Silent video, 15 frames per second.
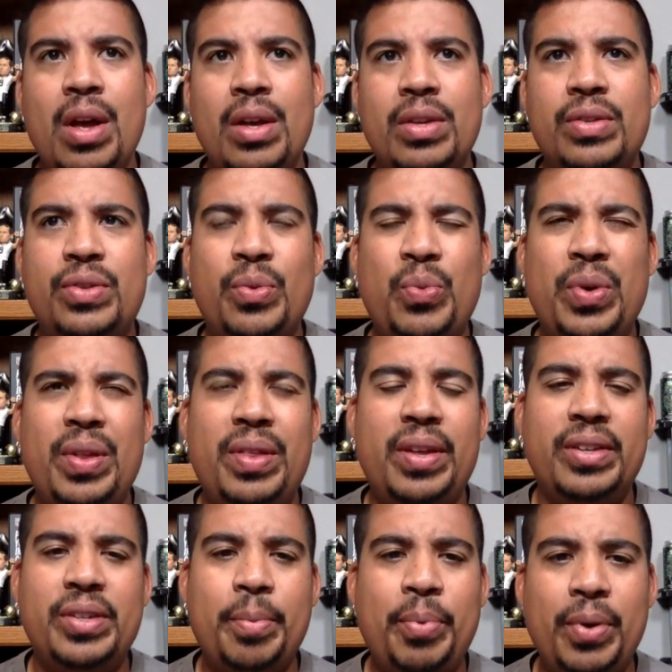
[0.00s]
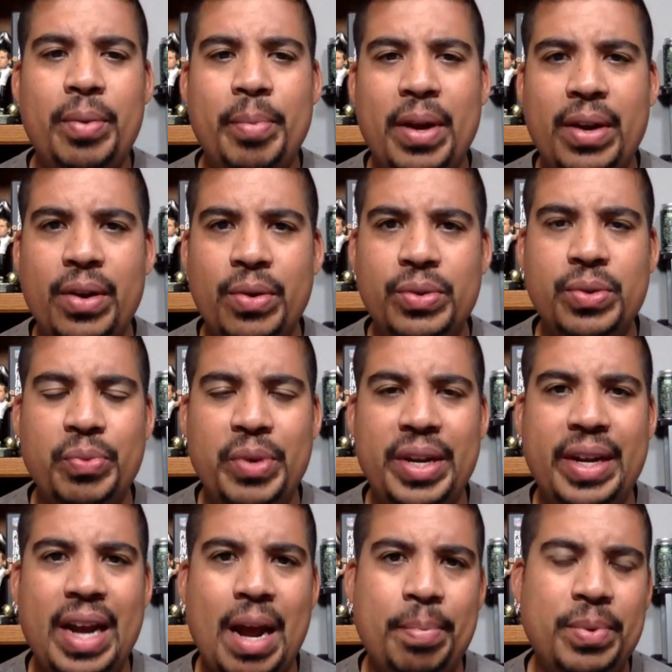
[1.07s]
So one of the things I put in my notes and
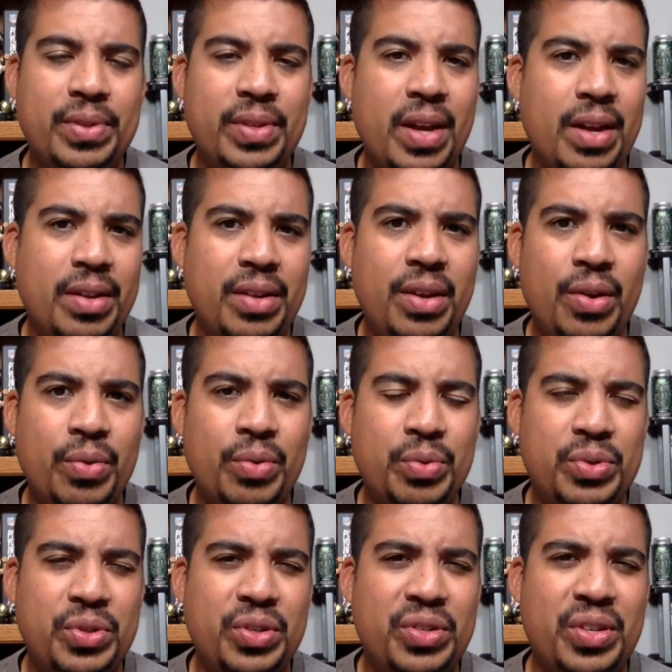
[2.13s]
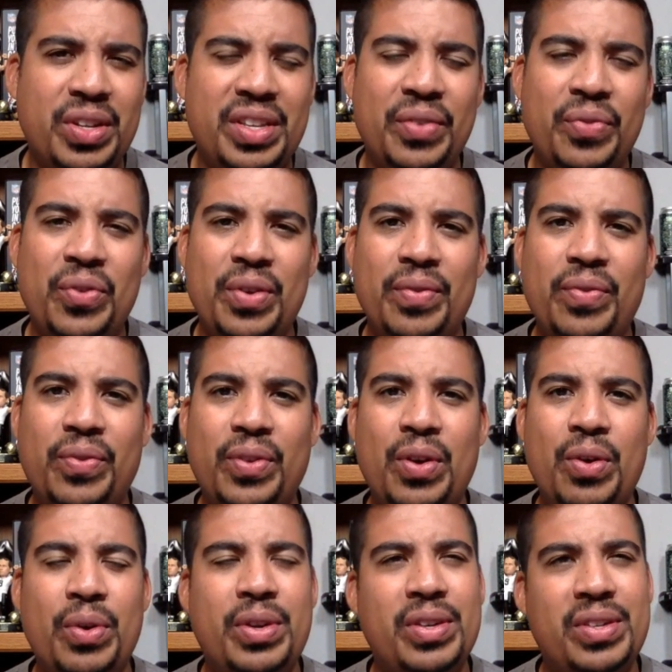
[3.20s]
recap is that, you know, there was just a different
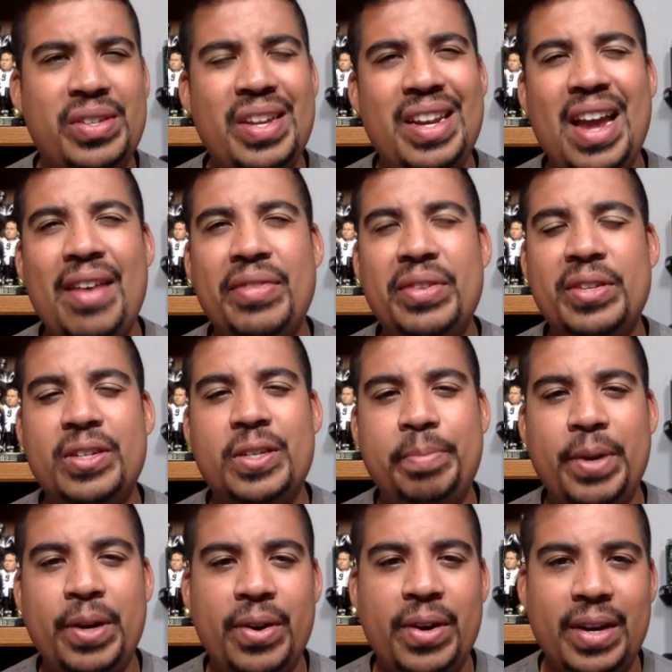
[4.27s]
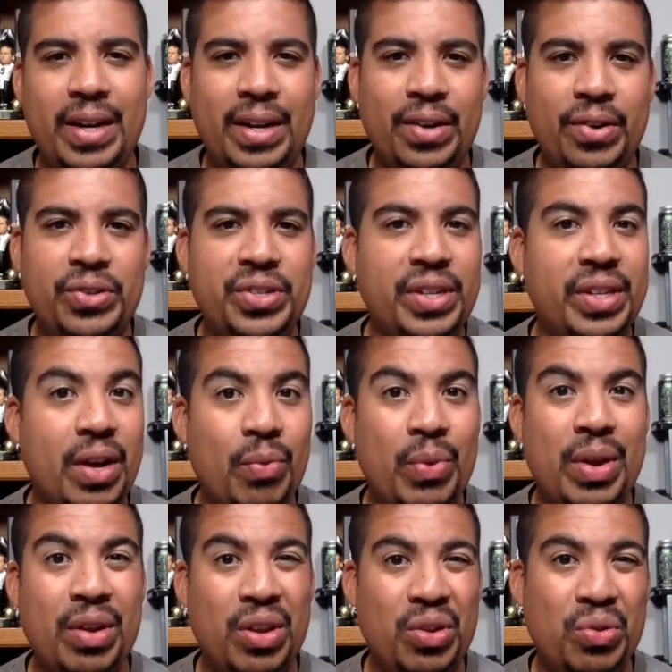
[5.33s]
flow. It just didn't have the spirited energy that
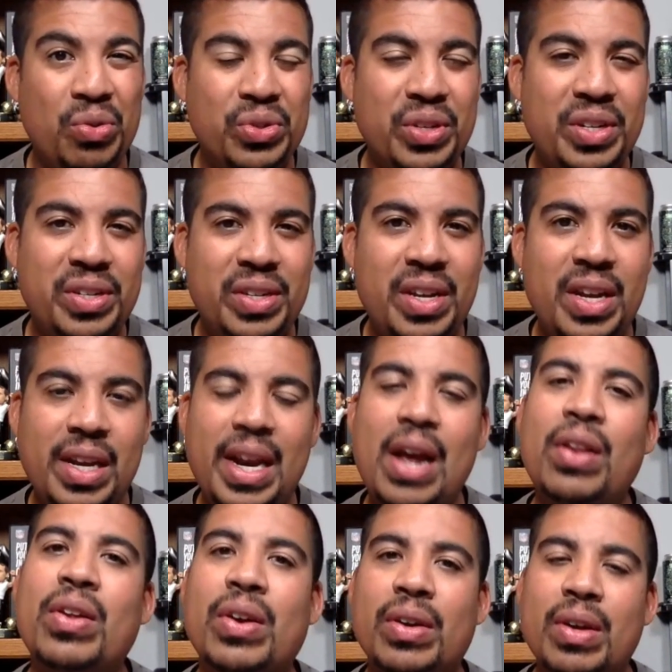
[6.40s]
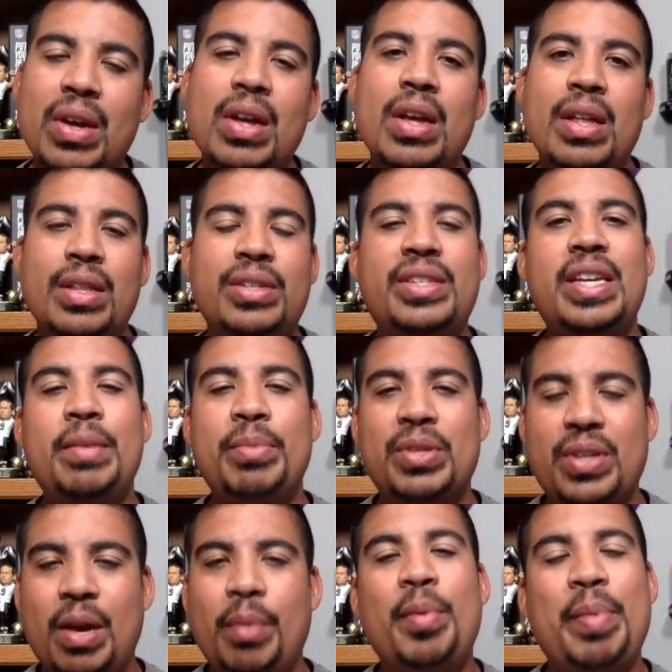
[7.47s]
we usually see. Now, look, this team is
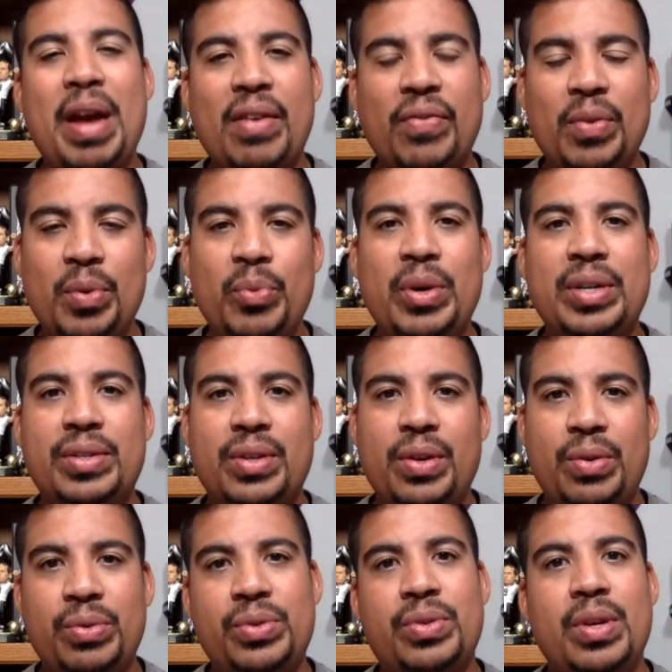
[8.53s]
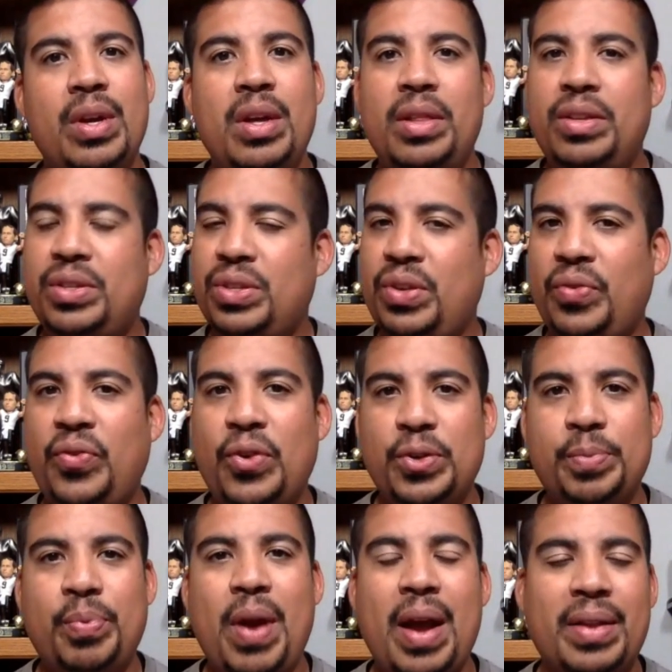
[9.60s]
coming back from the West Coast. This is their
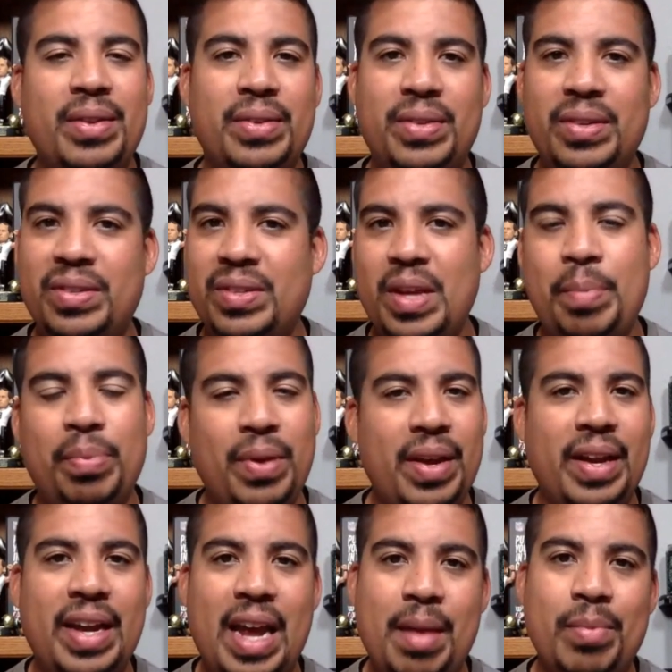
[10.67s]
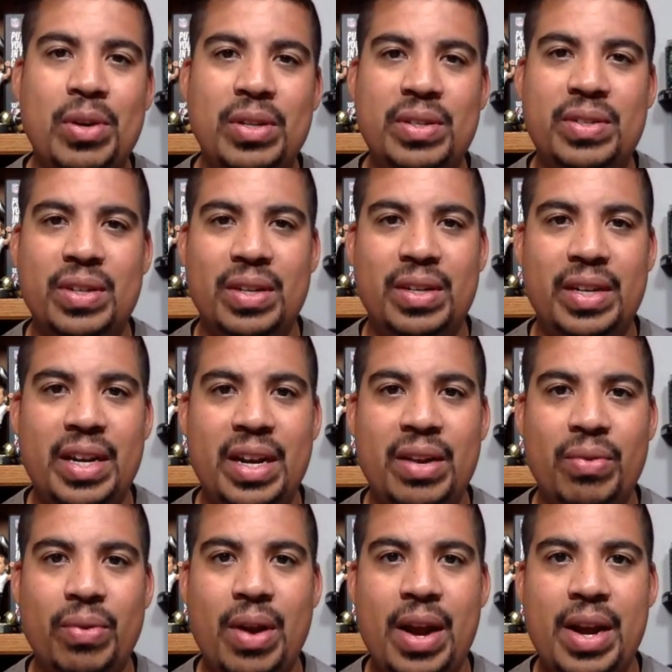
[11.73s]
first practice since they played a game on Sunday,
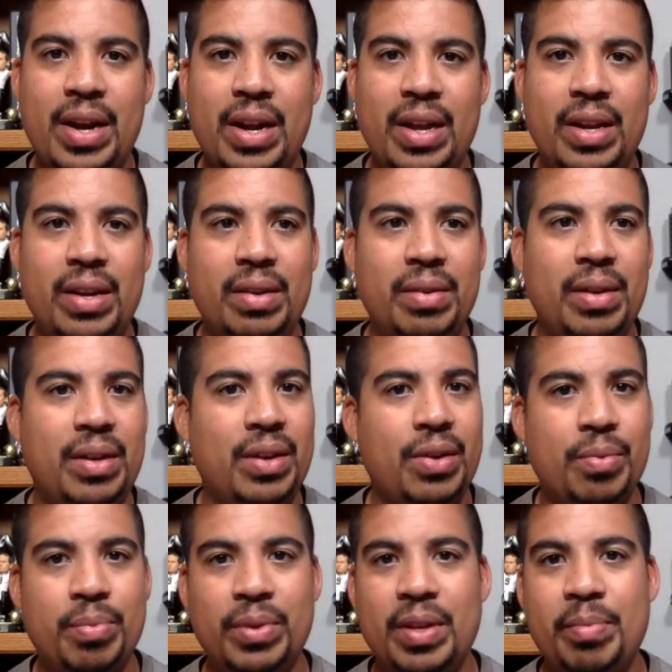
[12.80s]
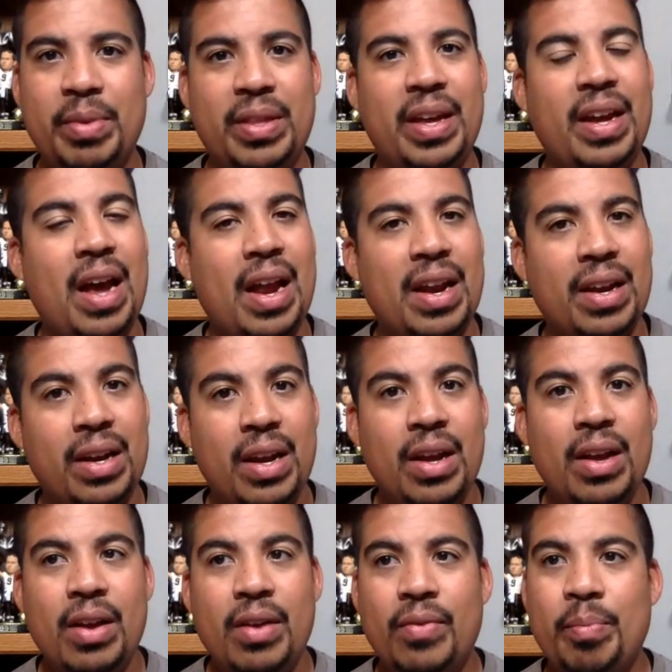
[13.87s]
right? And, you know, believe me, they got in,
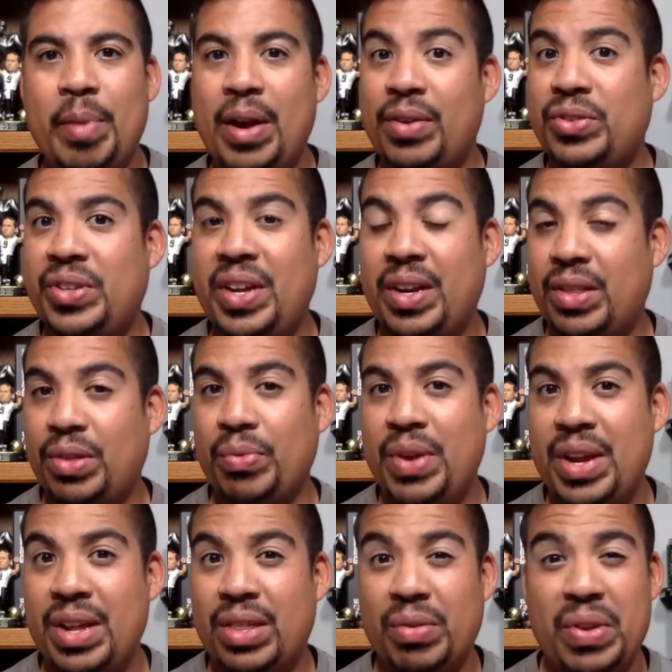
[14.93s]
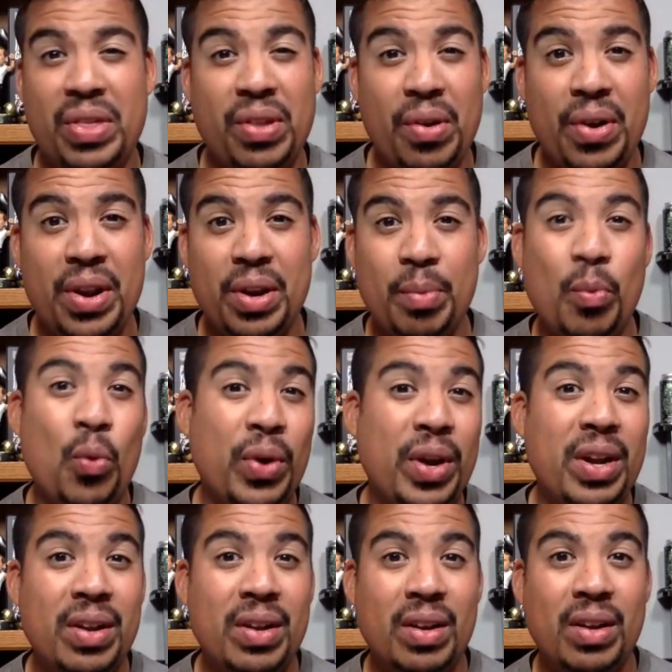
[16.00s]
from my understanding, 3:30 in the
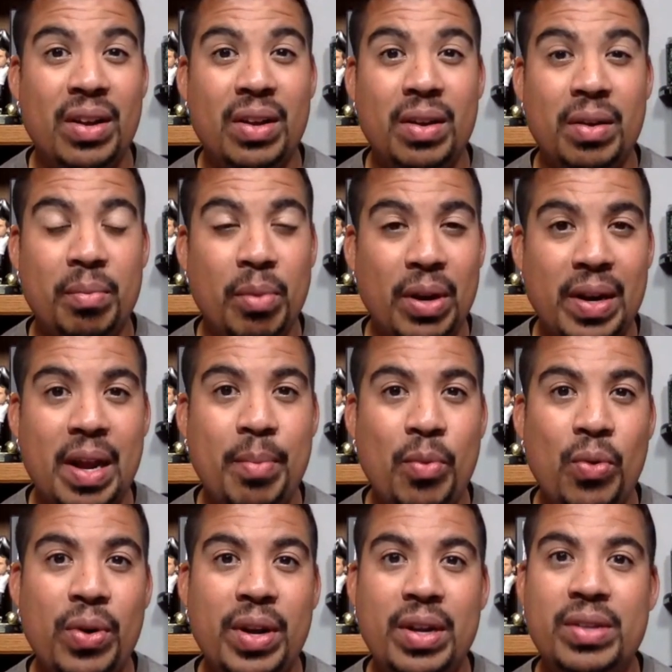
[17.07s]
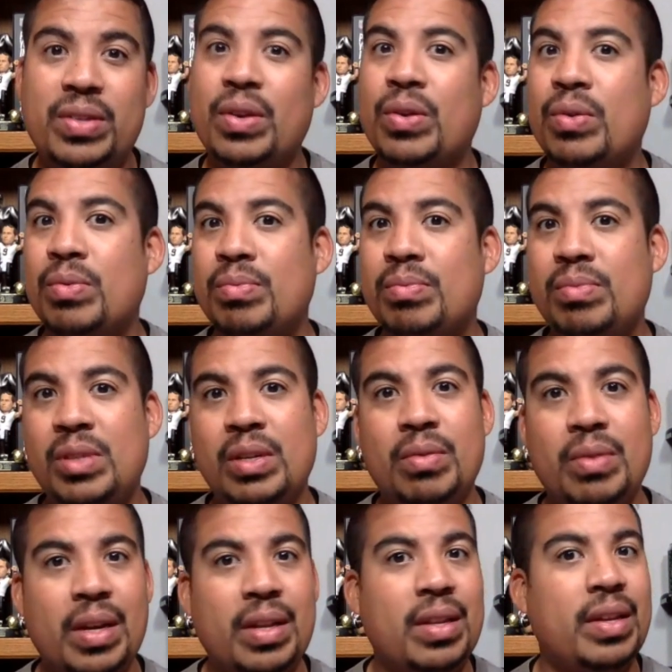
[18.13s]
morning on Monday morning. So, you know,
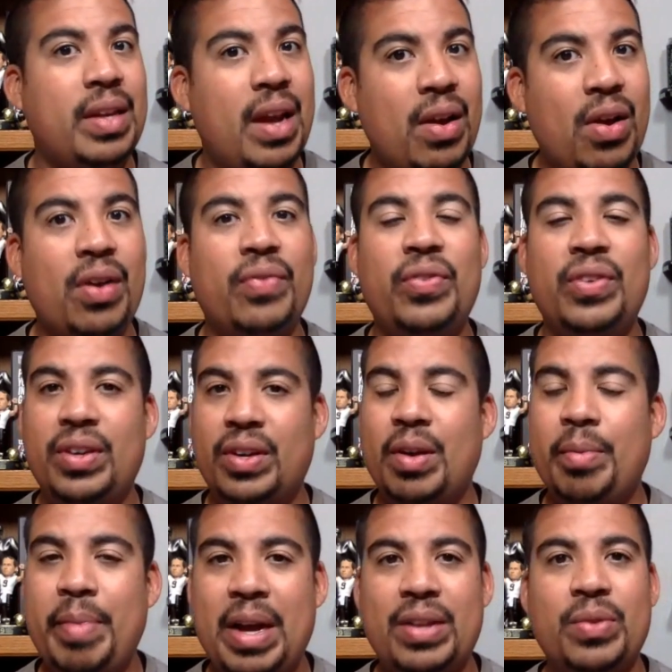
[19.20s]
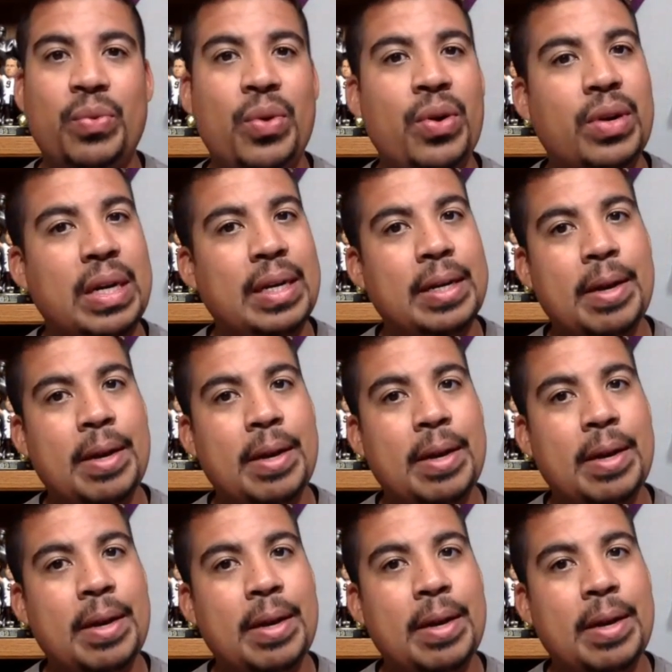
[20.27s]
get the day off and then come back to work.